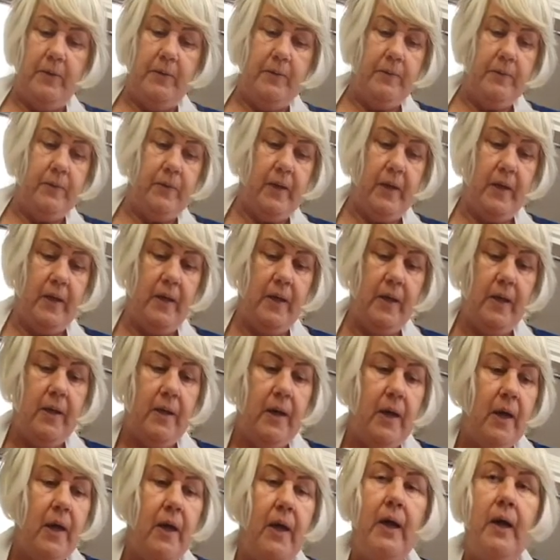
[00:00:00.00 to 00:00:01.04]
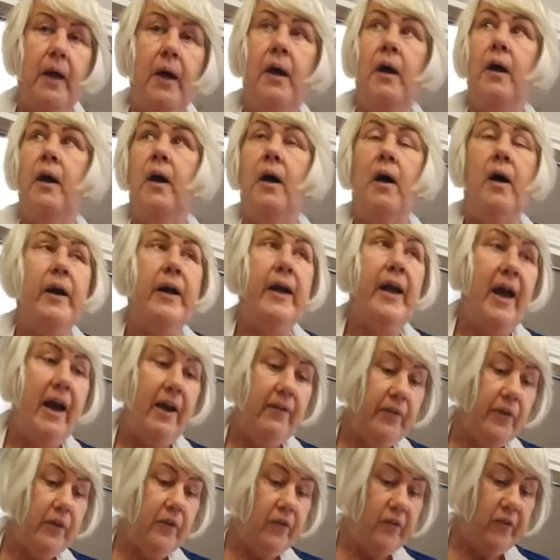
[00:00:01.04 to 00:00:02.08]
okay? I
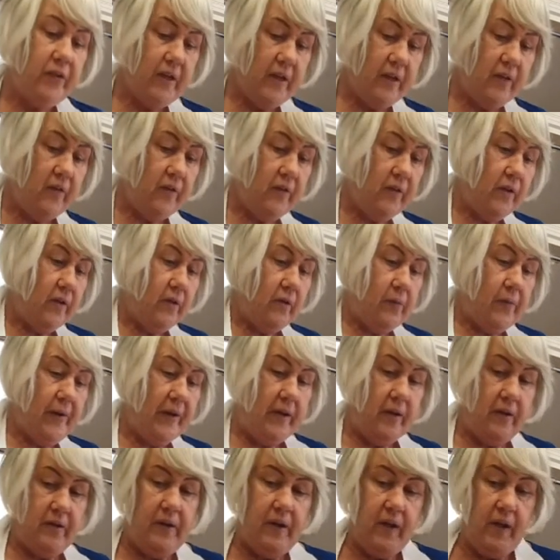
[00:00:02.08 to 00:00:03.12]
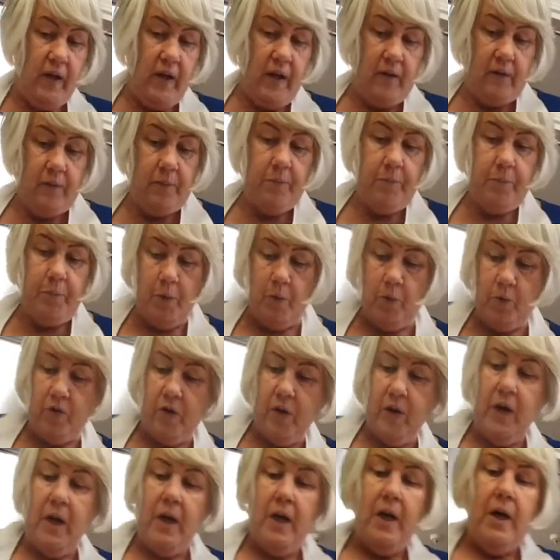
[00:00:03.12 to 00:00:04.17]
haven't seasoned it or anything yet,
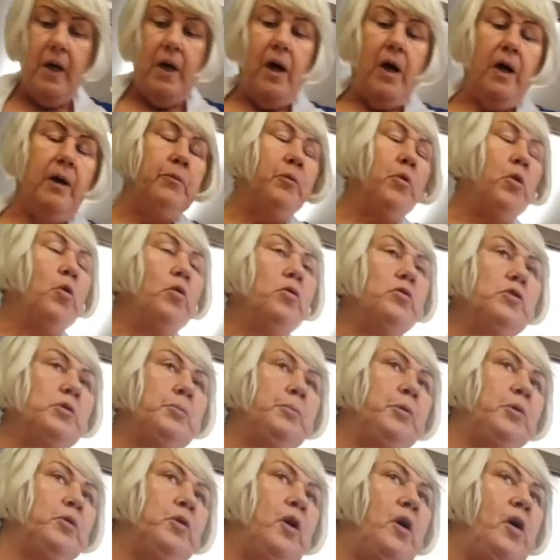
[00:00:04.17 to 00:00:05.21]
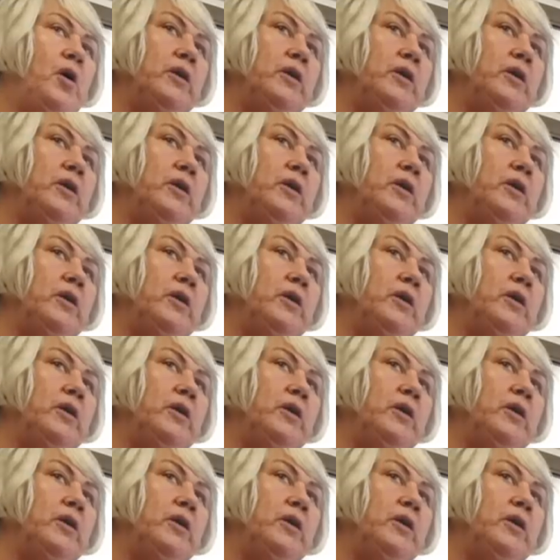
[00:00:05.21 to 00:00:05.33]
but I'm going to put on the